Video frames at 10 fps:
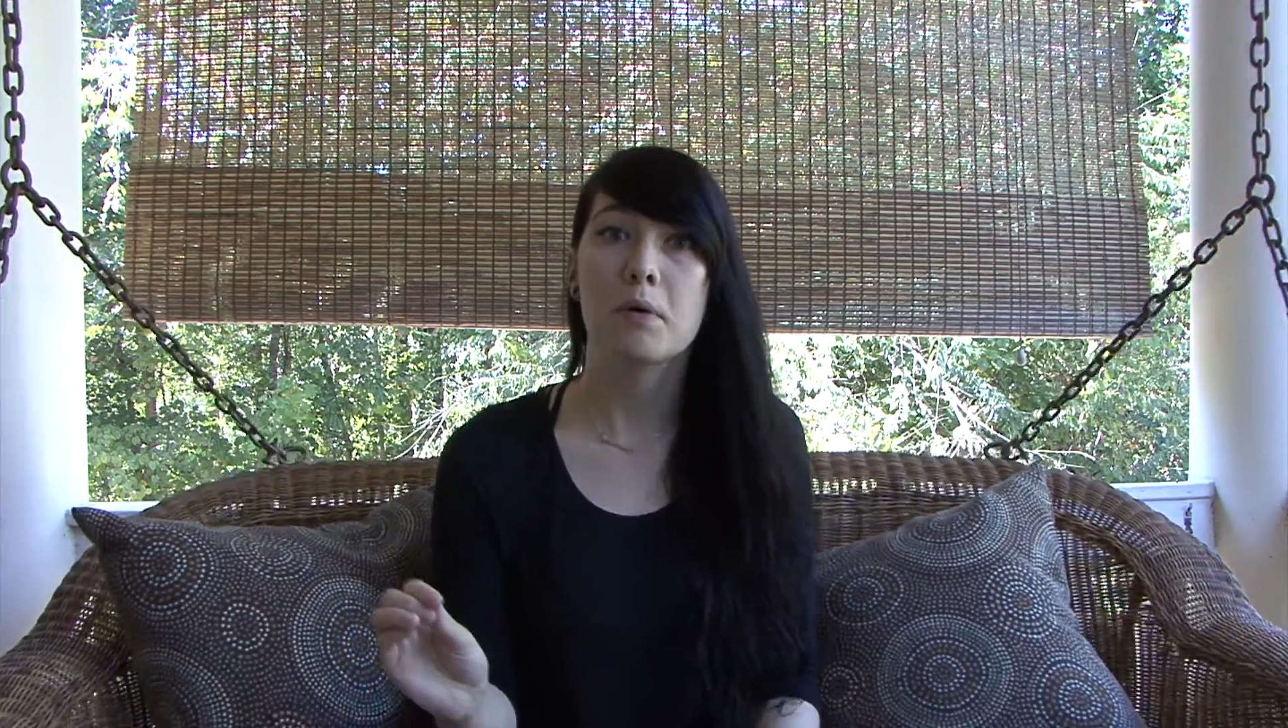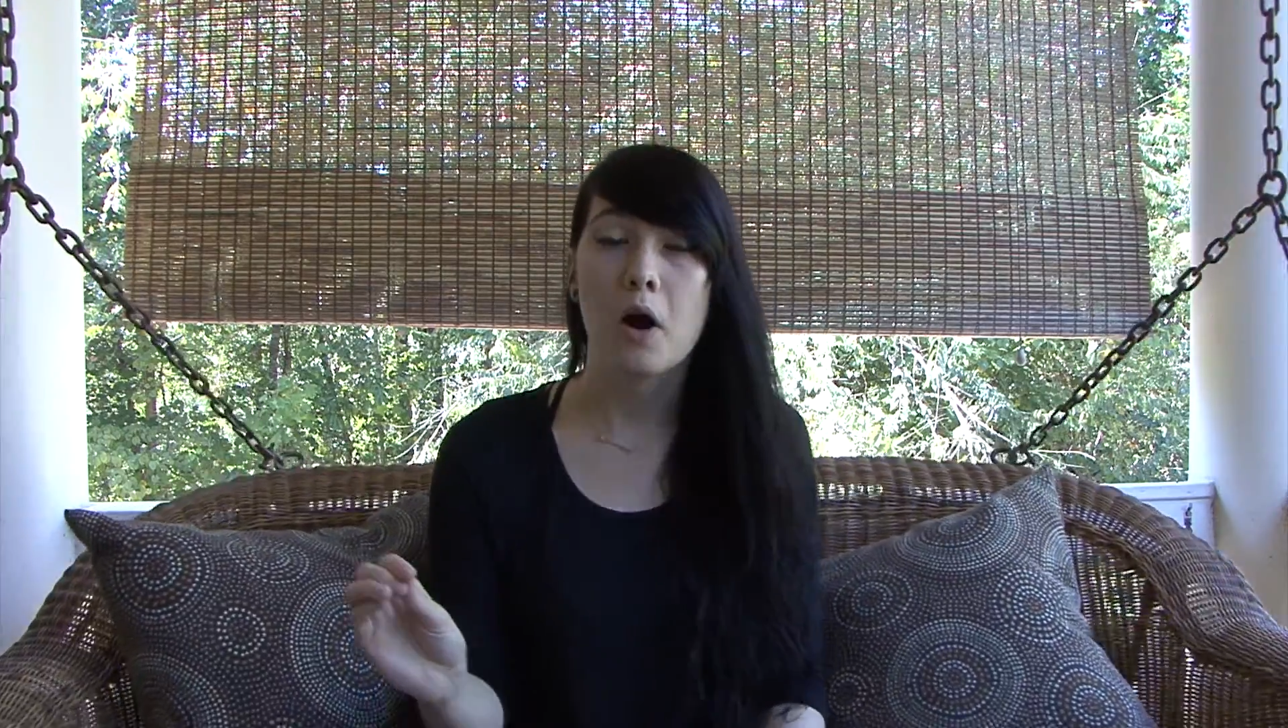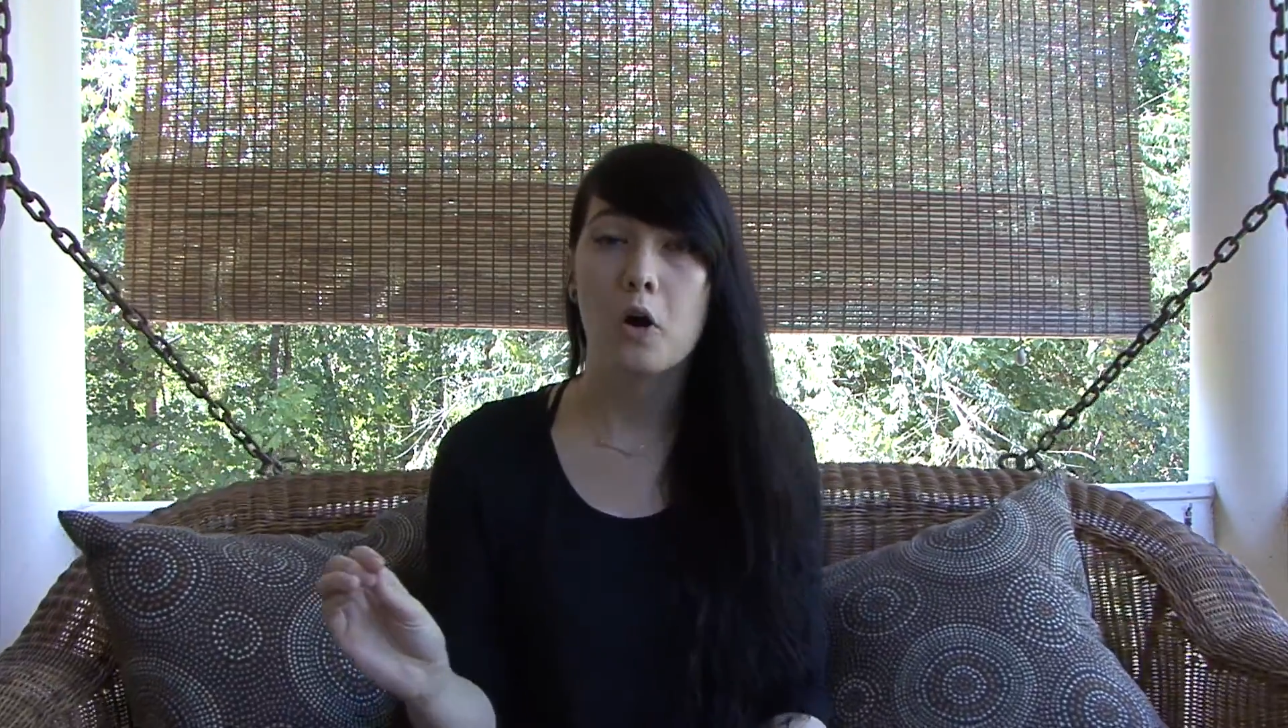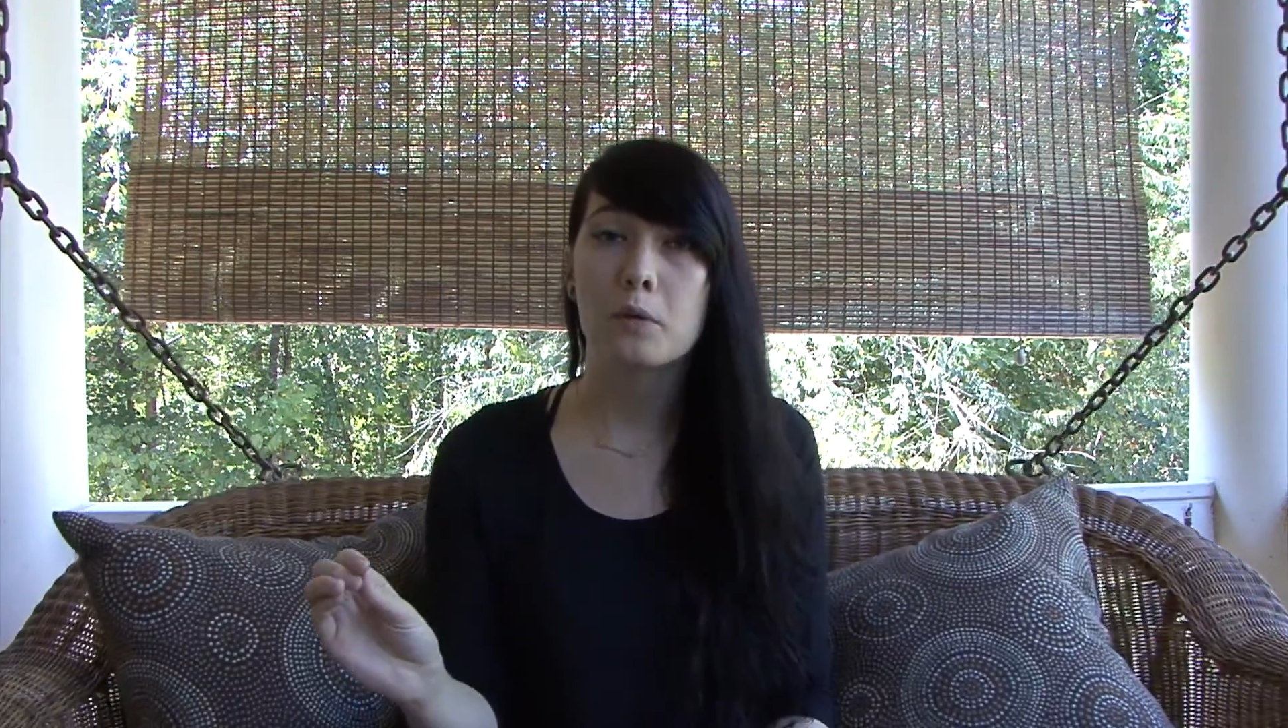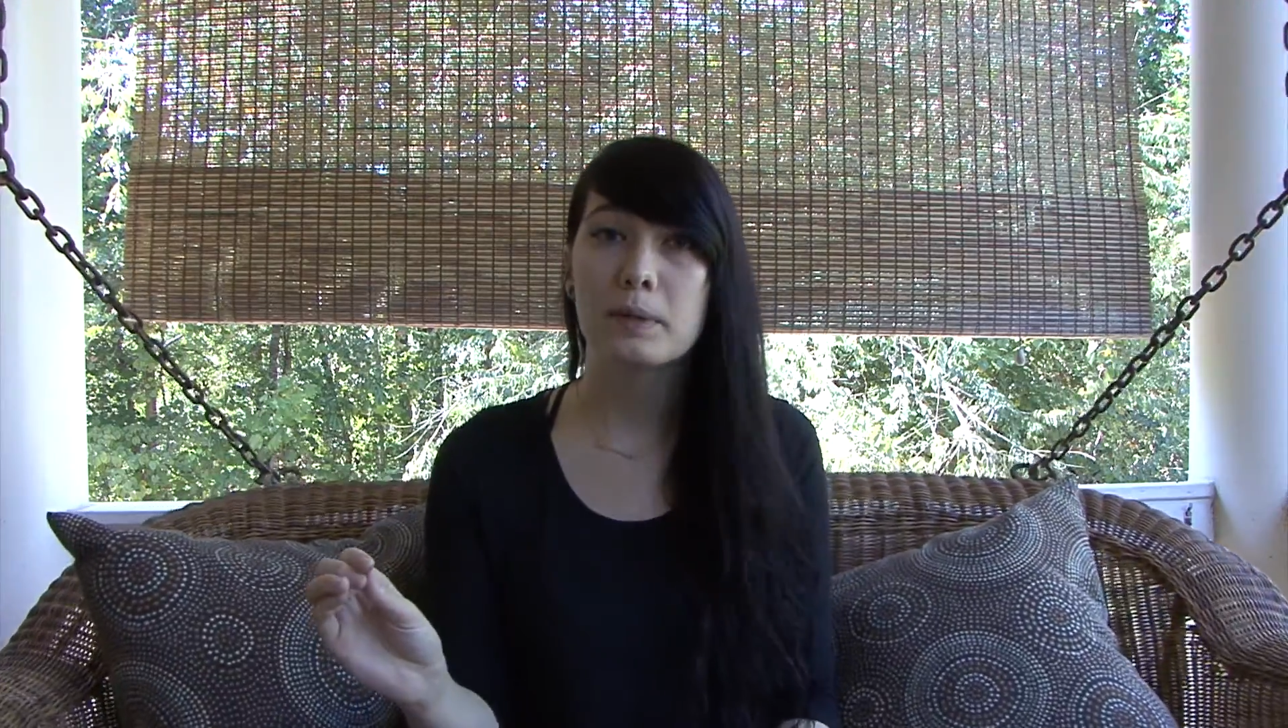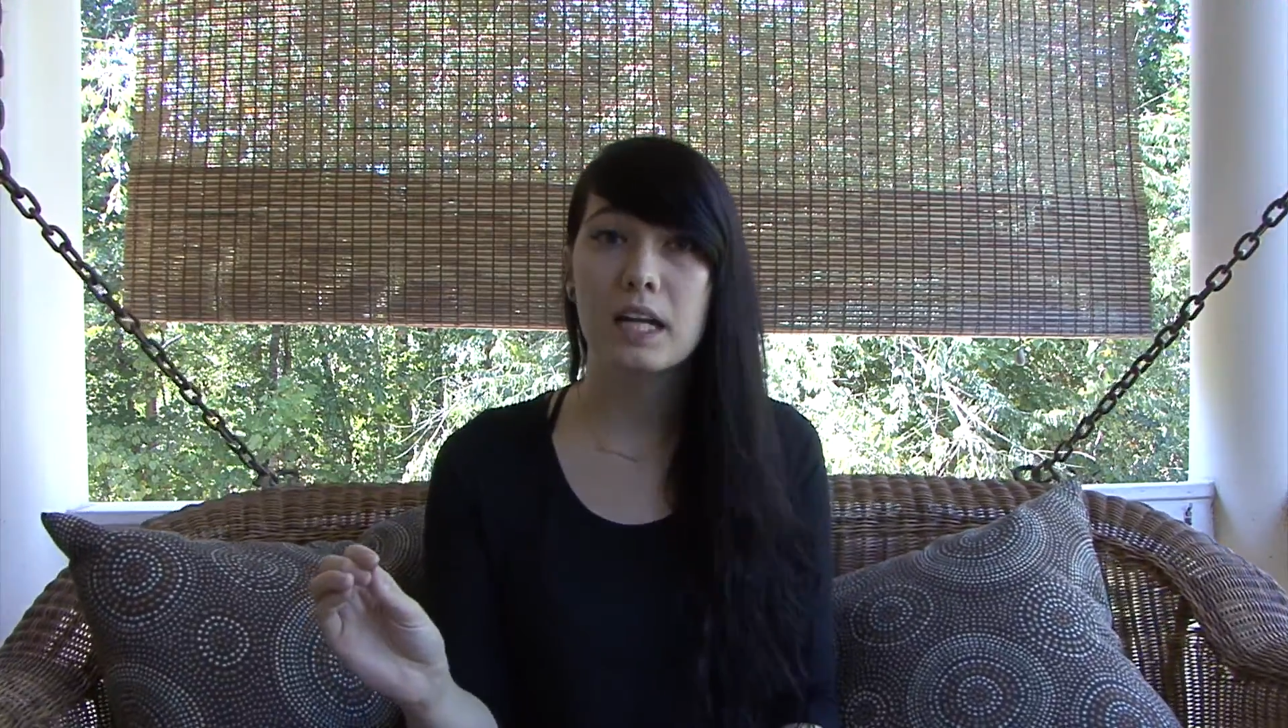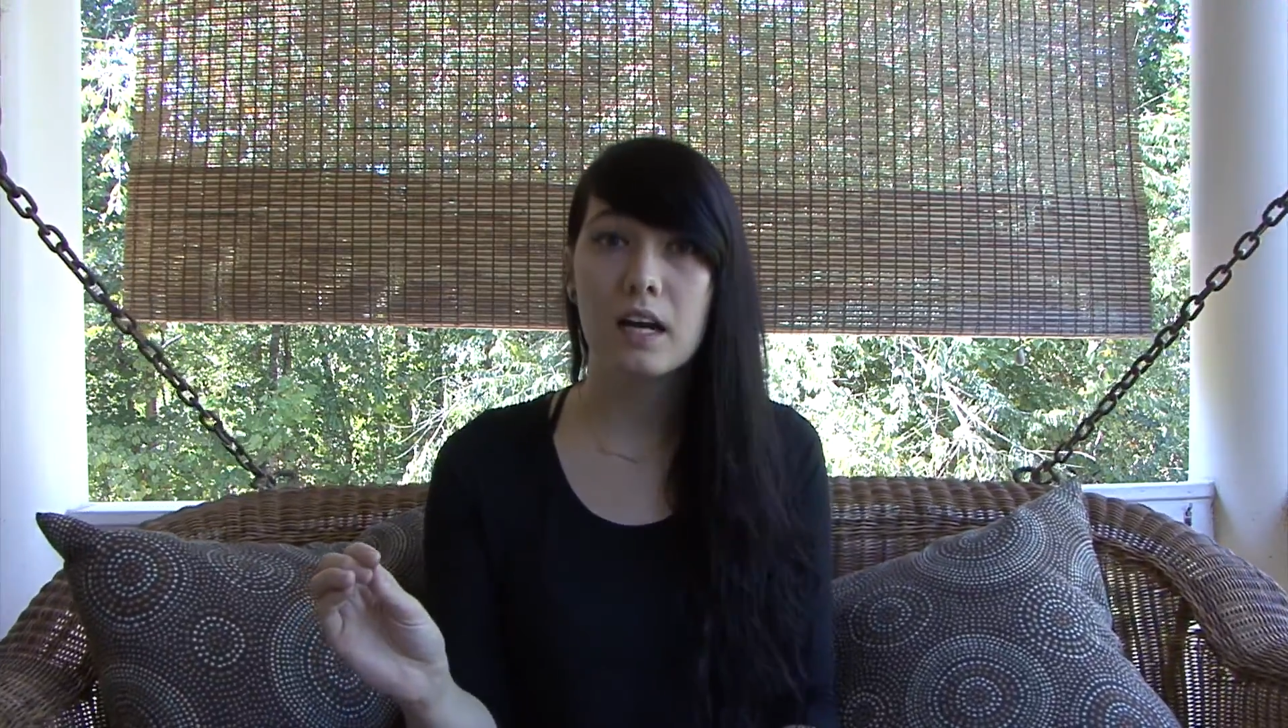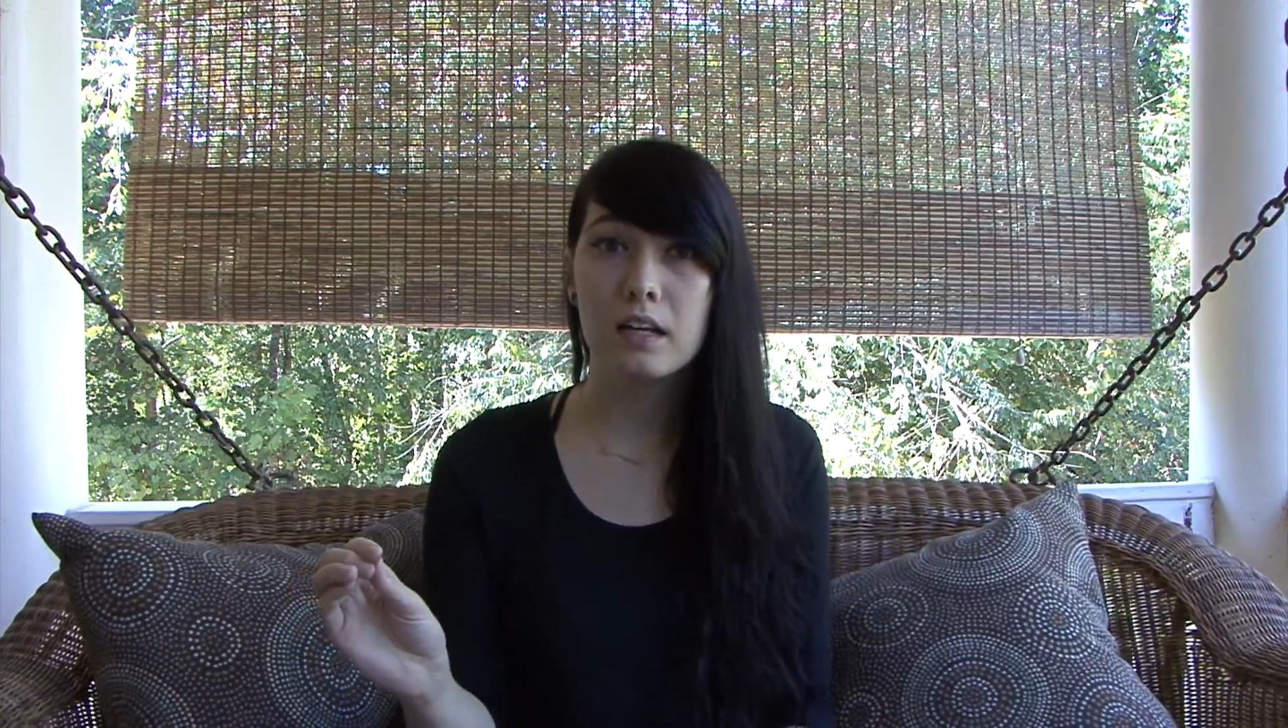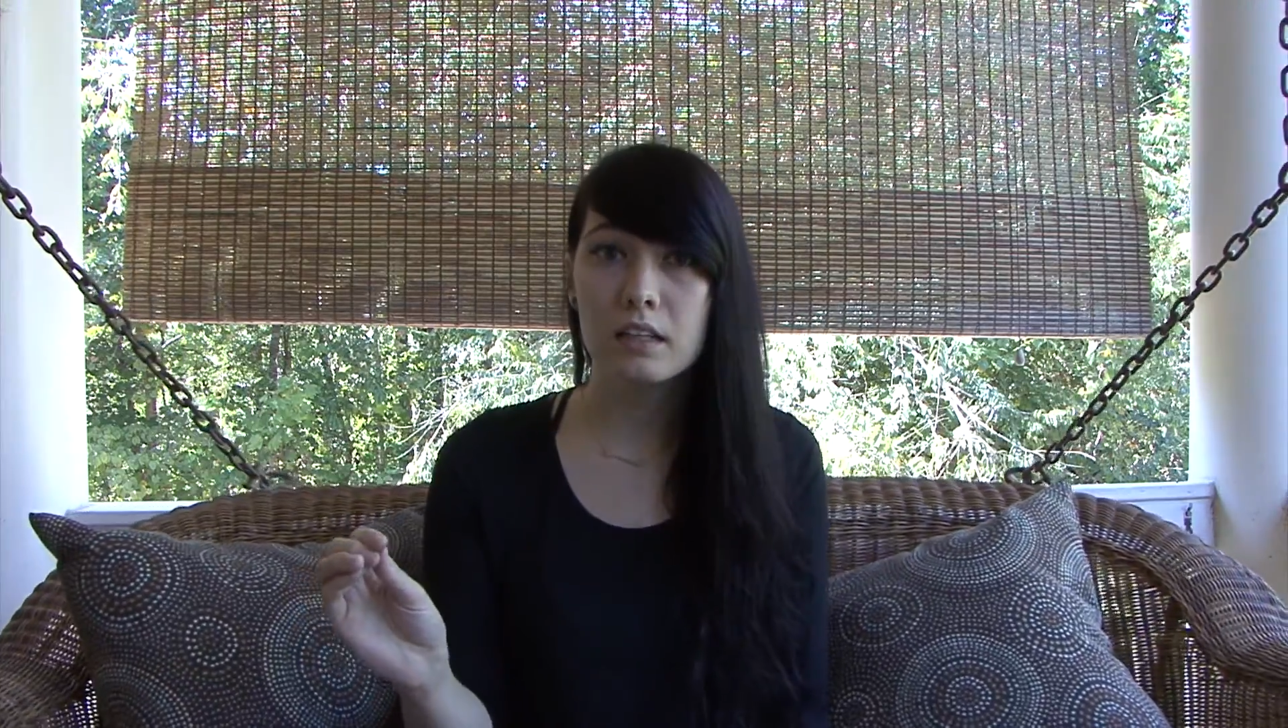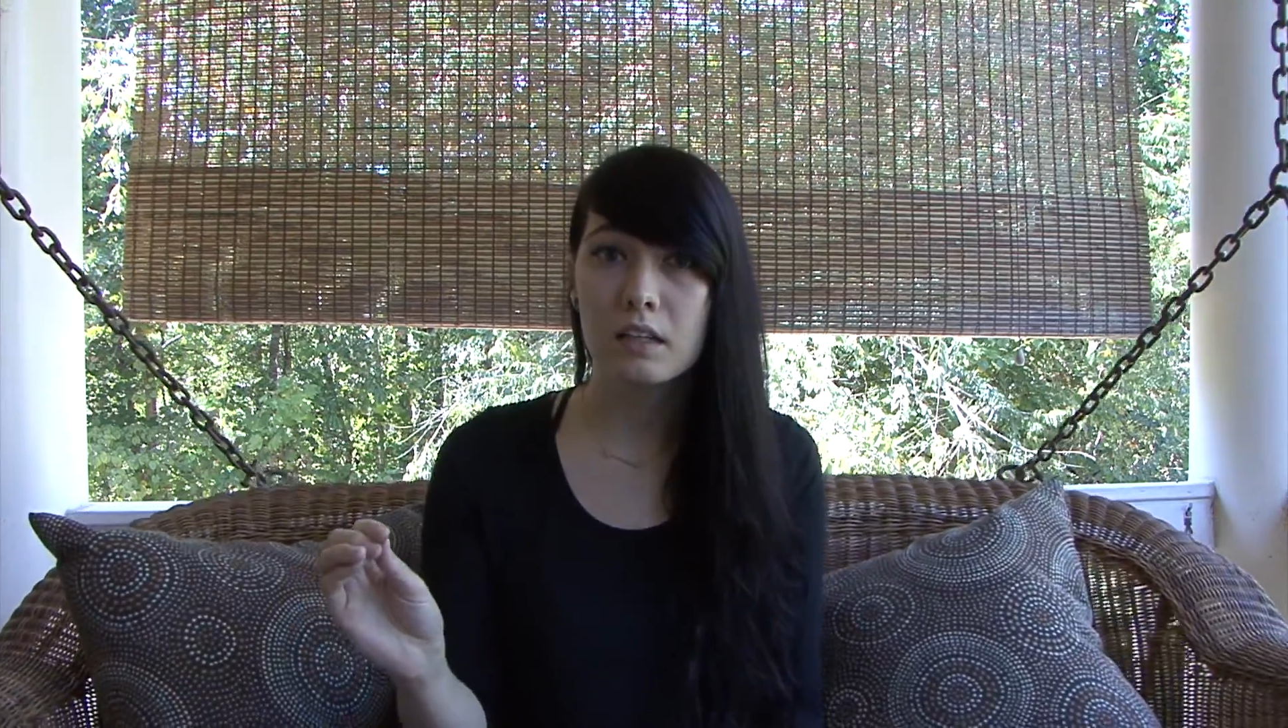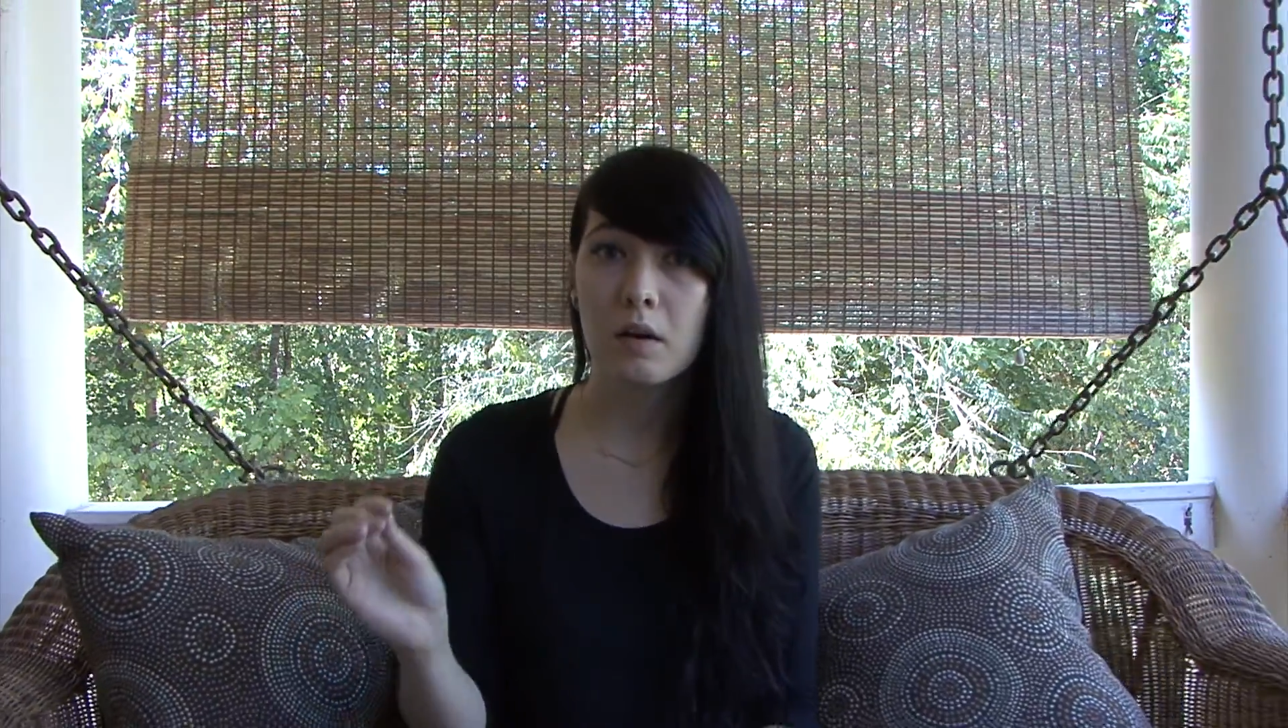Pomona,